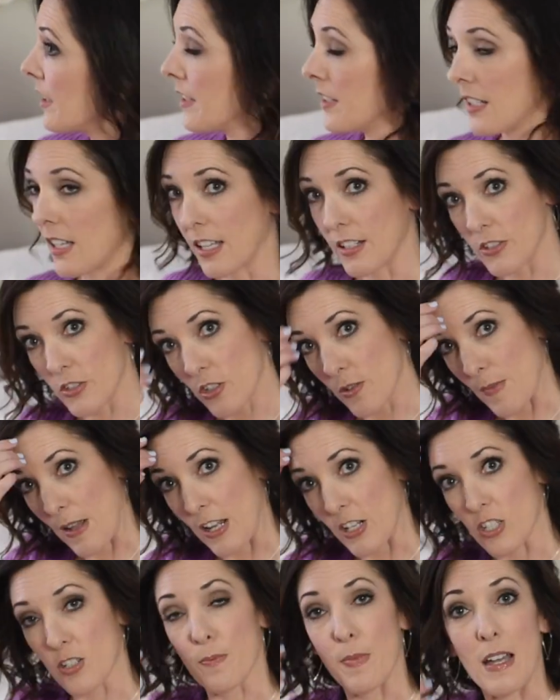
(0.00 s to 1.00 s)
Not too
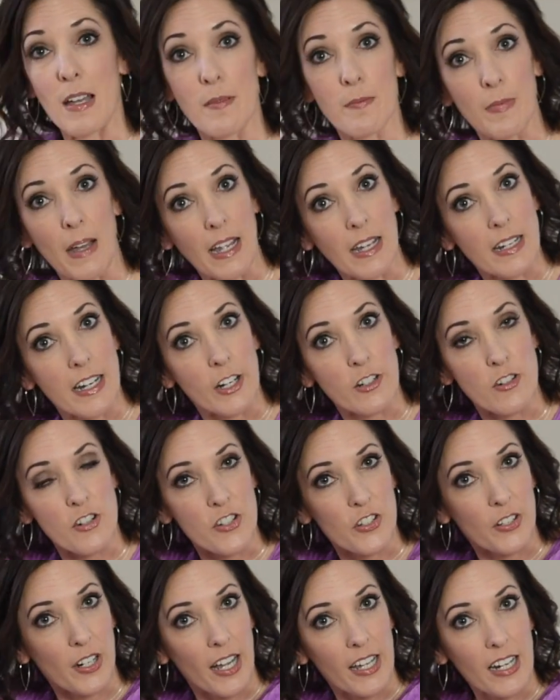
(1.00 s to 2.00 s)
much, but my
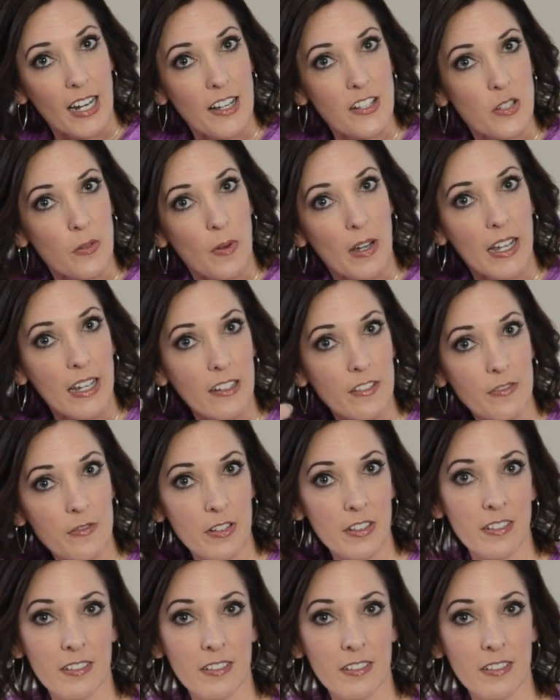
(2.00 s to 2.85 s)
hairdresser kind of has a way of,